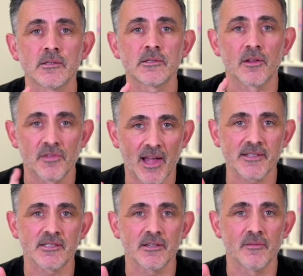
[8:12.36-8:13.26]
So
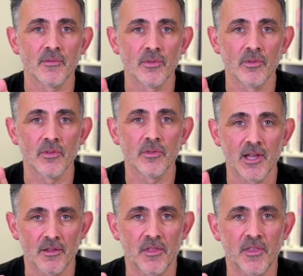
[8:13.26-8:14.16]
that's
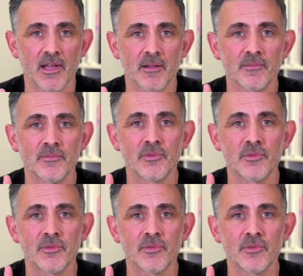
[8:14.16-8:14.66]
the other thing.